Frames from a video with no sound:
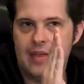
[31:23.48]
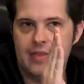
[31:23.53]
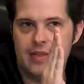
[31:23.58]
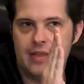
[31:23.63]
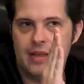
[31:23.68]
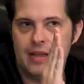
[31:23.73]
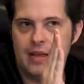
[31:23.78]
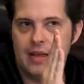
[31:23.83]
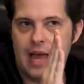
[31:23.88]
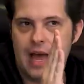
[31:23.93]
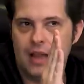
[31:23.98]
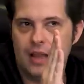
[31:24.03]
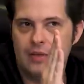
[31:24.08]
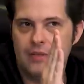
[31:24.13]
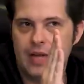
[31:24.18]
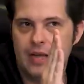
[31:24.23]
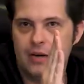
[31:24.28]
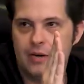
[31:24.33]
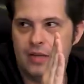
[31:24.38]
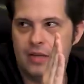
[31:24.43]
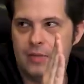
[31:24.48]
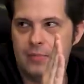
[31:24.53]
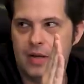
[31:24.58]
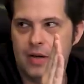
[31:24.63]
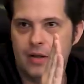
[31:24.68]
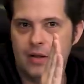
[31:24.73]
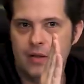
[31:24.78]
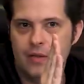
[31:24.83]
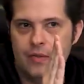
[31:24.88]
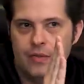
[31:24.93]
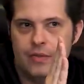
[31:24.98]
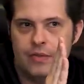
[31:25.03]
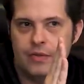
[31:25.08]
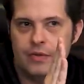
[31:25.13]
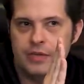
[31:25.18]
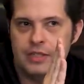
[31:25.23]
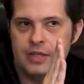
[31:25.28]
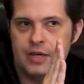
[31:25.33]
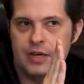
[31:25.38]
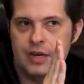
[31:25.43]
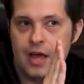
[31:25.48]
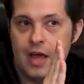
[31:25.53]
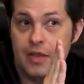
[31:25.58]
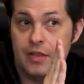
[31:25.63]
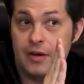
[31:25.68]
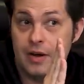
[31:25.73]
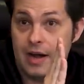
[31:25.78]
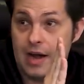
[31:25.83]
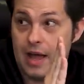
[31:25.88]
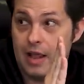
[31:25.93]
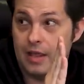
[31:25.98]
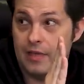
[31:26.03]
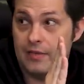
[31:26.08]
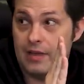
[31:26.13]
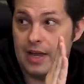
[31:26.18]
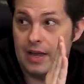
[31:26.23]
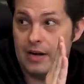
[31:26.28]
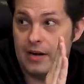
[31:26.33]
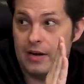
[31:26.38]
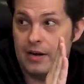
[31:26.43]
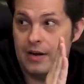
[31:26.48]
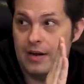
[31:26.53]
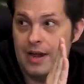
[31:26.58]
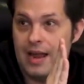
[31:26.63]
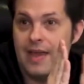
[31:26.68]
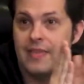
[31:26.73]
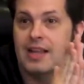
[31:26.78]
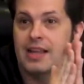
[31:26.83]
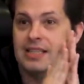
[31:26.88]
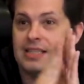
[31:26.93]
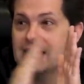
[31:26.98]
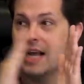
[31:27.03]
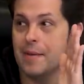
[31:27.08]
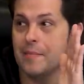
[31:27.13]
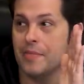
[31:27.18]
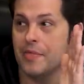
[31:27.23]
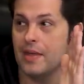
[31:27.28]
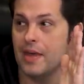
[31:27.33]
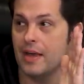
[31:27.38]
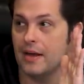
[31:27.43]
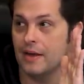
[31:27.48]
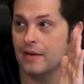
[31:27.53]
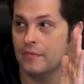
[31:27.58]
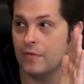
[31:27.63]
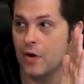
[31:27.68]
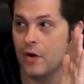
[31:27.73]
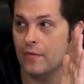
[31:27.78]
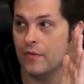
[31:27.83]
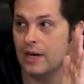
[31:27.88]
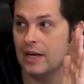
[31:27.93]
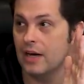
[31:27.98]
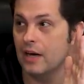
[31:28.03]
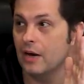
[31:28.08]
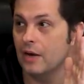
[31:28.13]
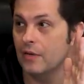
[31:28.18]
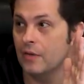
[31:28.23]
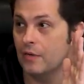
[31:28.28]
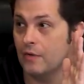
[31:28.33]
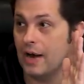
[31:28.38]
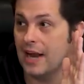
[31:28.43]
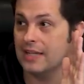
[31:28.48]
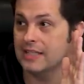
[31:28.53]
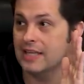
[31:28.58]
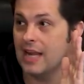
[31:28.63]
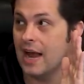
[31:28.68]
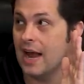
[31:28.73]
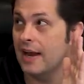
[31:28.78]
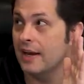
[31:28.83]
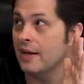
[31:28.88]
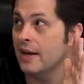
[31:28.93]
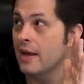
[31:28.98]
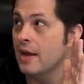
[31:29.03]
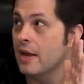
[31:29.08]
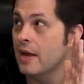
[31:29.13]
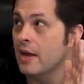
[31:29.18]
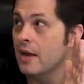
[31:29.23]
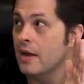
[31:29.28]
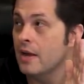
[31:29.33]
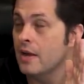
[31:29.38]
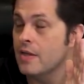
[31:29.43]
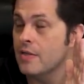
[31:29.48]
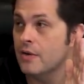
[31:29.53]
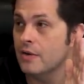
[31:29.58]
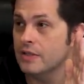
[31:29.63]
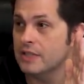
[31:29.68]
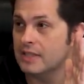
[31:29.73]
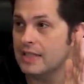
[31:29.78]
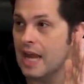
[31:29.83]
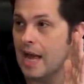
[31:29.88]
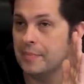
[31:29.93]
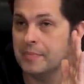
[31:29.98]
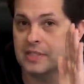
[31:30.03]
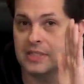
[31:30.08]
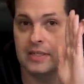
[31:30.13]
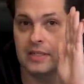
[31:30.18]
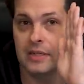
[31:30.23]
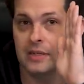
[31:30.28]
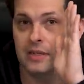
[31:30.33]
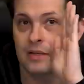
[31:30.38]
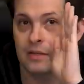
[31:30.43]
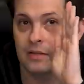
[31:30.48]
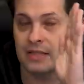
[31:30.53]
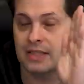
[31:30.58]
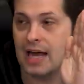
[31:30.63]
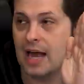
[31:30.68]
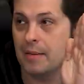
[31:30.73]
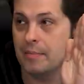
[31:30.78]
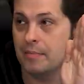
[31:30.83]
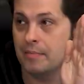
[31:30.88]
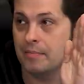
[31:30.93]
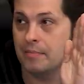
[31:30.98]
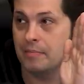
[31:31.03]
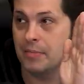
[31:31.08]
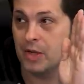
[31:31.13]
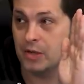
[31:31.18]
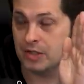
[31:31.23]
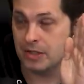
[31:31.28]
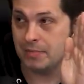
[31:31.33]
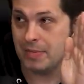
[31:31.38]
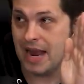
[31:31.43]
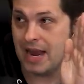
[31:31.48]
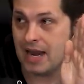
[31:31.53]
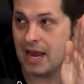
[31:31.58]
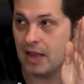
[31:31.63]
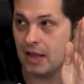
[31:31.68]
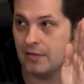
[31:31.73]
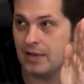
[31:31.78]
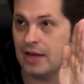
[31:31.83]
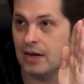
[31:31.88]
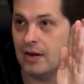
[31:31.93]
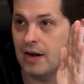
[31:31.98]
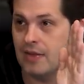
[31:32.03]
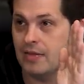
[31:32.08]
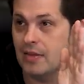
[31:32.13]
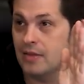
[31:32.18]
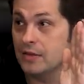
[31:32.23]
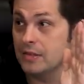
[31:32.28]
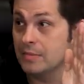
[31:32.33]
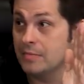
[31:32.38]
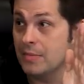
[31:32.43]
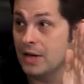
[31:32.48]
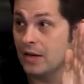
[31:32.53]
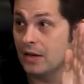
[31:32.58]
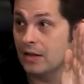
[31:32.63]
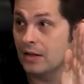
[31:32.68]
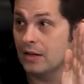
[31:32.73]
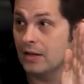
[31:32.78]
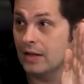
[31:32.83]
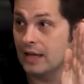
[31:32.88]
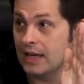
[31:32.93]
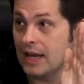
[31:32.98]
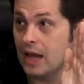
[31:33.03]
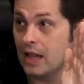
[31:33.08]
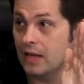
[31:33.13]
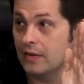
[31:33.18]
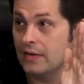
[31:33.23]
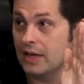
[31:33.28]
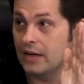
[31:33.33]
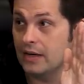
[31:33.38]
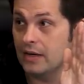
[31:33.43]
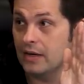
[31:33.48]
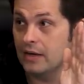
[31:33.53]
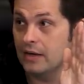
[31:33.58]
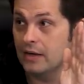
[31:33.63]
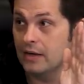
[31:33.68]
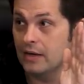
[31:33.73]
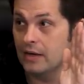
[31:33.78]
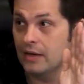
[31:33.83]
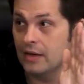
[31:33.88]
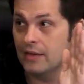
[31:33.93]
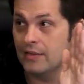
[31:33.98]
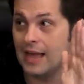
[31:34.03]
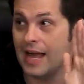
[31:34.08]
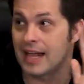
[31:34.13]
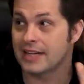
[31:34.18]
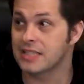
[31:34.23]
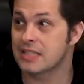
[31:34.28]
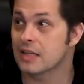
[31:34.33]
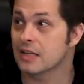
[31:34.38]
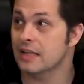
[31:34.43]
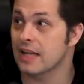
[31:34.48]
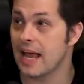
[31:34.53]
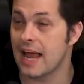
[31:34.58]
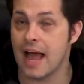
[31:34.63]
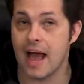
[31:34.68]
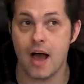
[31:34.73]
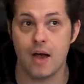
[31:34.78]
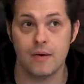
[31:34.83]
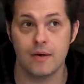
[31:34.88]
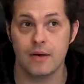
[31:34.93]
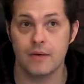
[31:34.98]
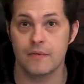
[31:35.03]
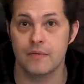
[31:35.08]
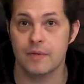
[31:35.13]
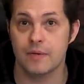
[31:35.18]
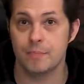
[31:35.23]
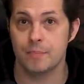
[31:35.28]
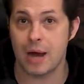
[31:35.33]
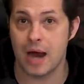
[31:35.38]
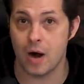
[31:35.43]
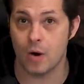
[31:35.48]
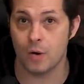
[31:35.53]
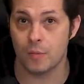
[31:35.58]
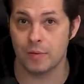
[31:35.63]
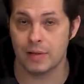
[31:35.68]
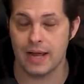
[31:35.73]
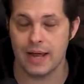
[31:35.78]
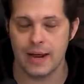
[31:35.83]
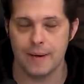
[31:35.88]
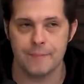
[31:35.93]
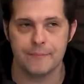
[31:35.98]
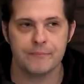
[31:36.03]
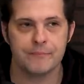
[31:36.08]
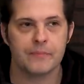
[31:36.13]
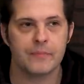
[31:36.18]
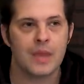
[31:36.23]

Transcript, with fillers: and the elevator in the middle, there's another elevator, and then same thing for over here, the right side there's steps, there's the there's the main elevator, and then there's the middle like elevator. Okay. That's the layout of the power plant.